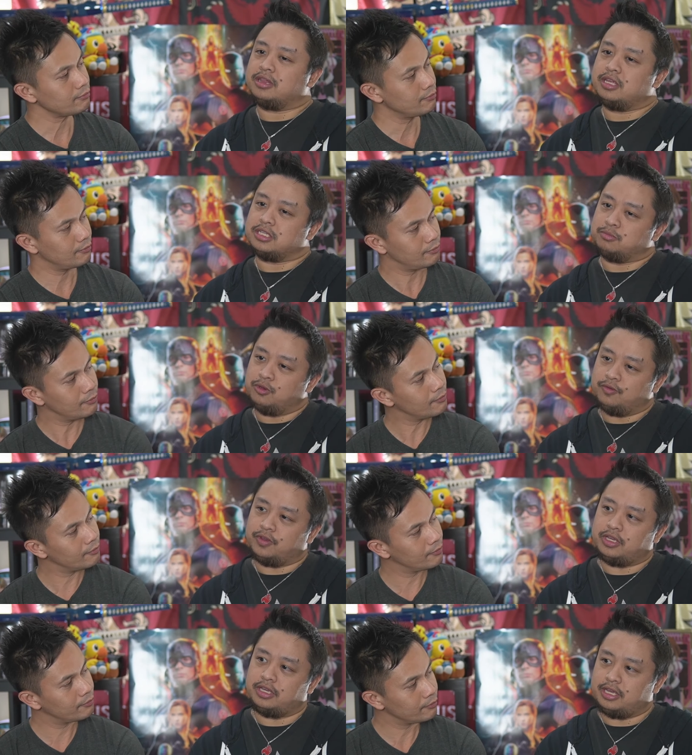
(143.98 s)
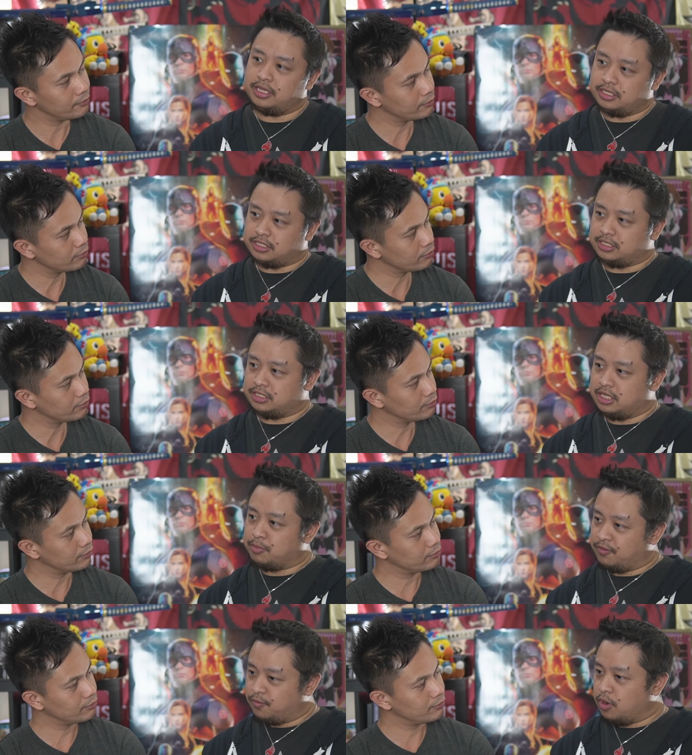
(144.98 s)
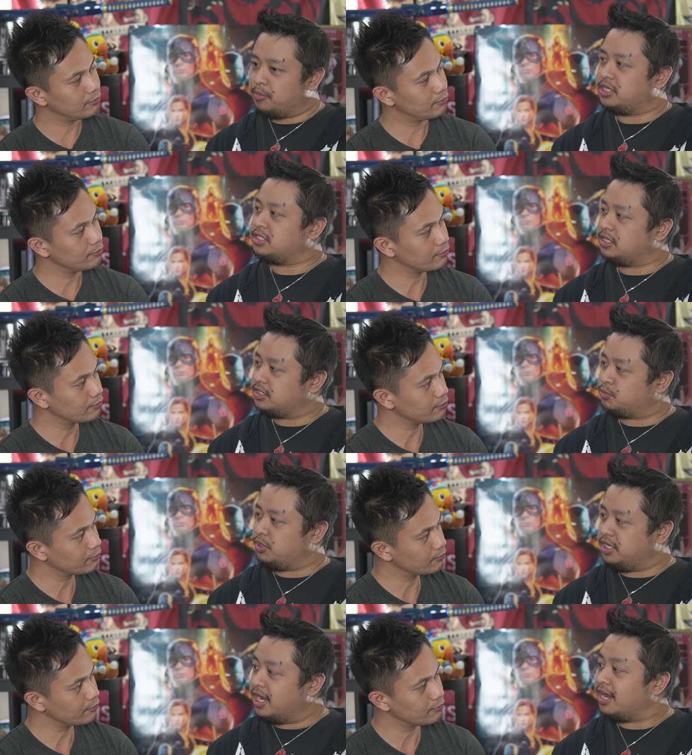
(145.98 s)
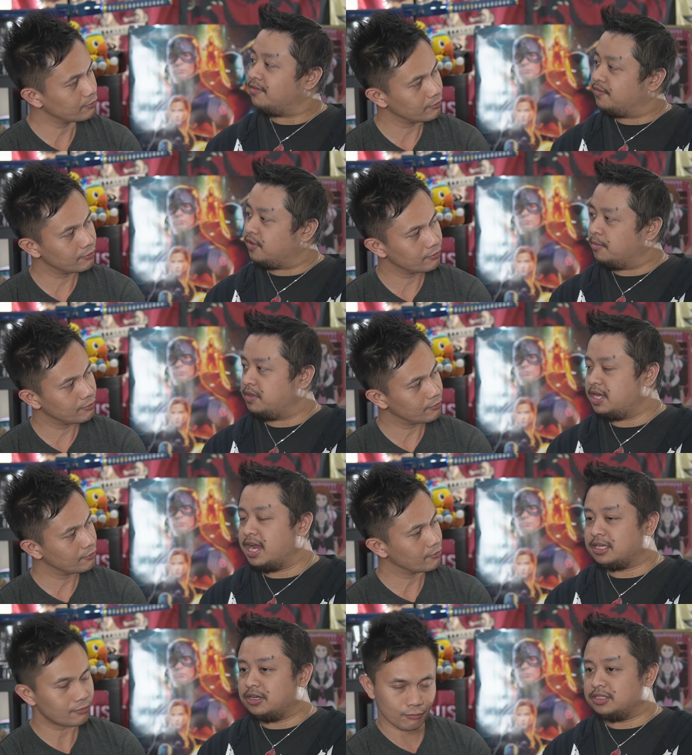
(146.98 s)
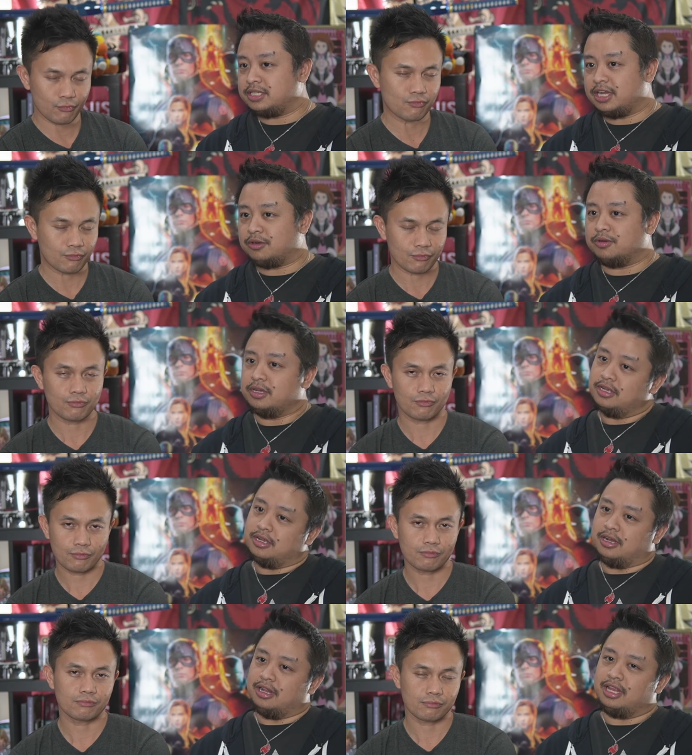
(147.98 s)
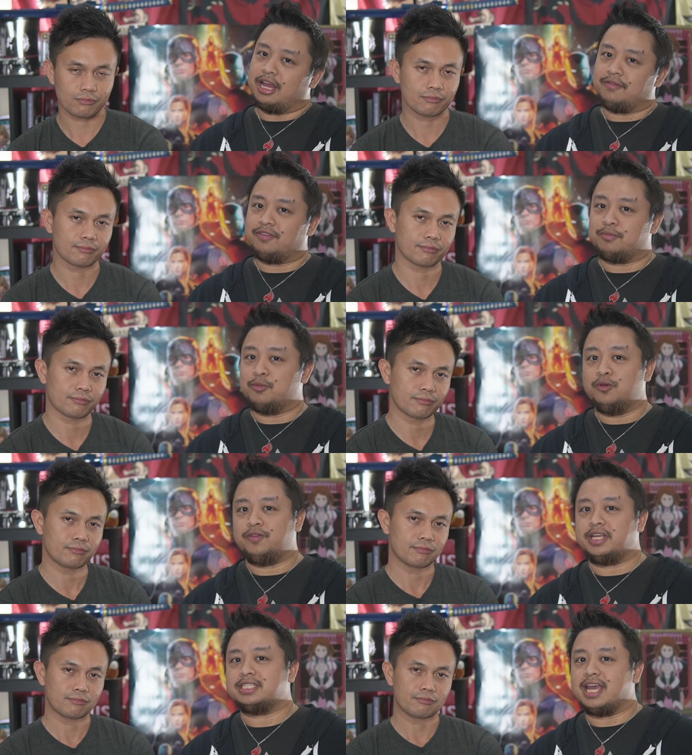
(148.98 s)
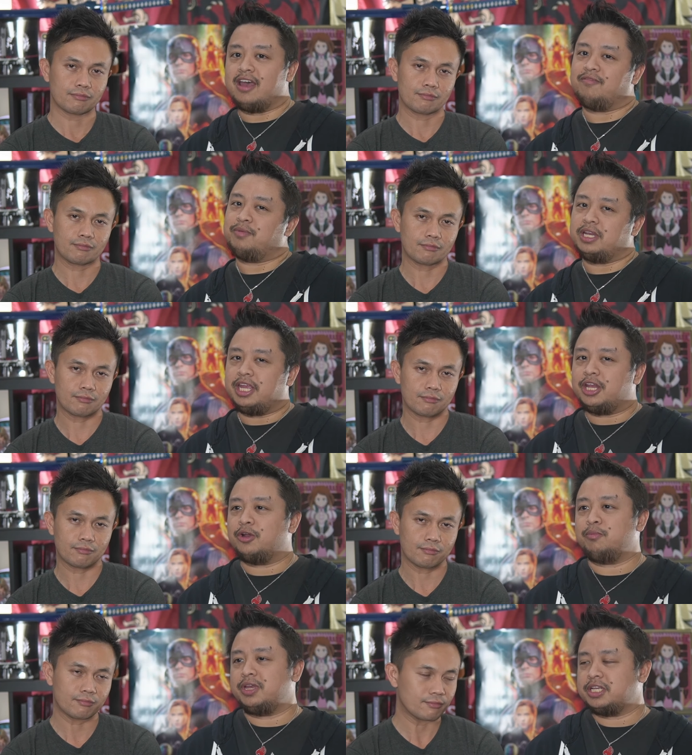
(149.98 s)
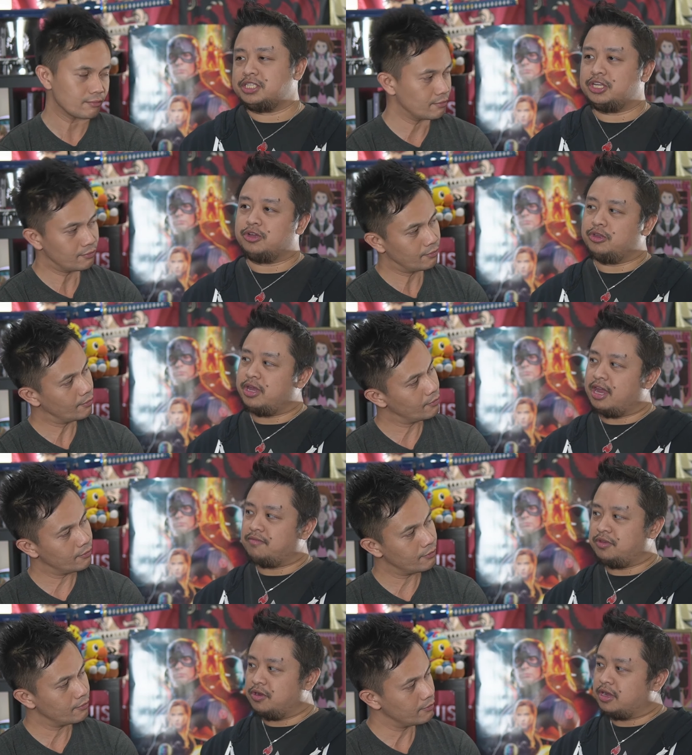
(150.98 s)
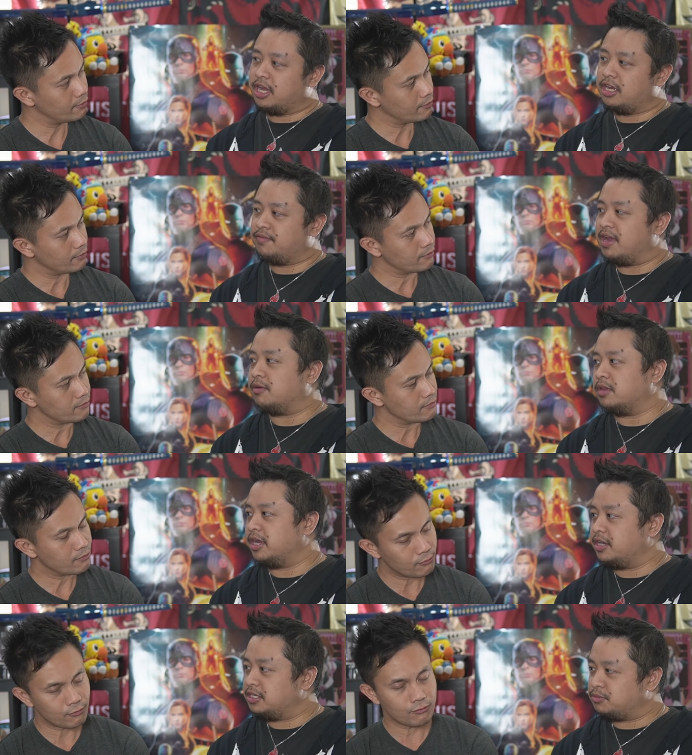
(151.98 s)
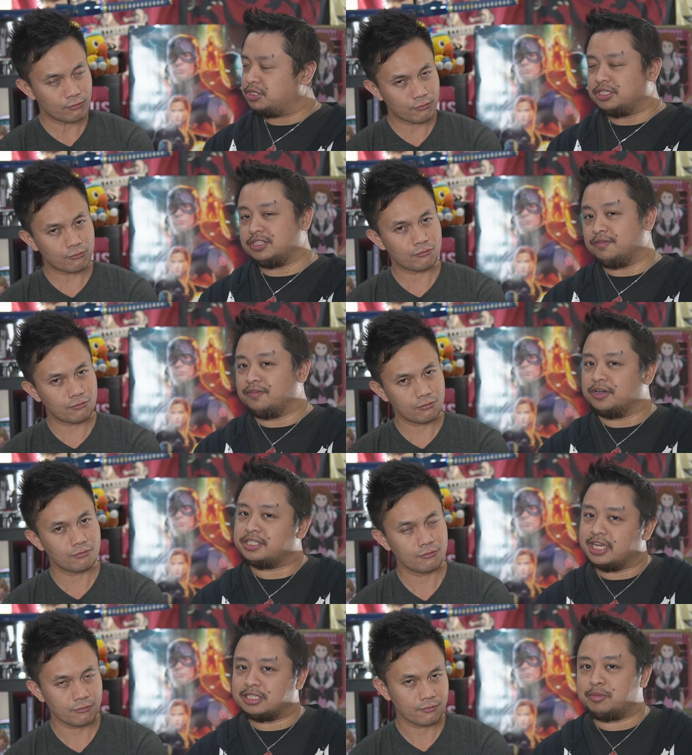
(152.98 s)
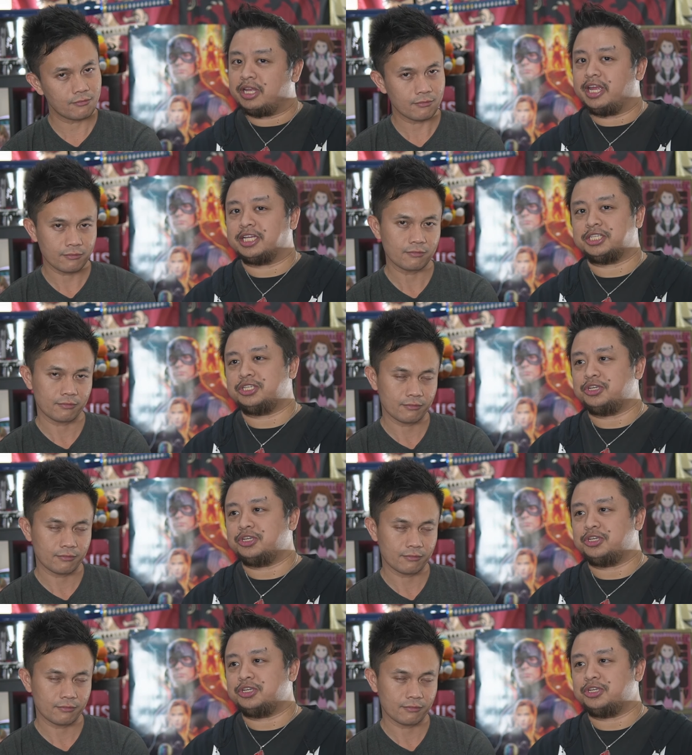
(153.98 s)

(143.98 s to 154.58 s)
Speaker 1: this movie is the performances we get from the actors. Now, a lot of the movies have been hit or miss. You know, you have your kind of outliers, which mm. is the hmm. first X Men, X2,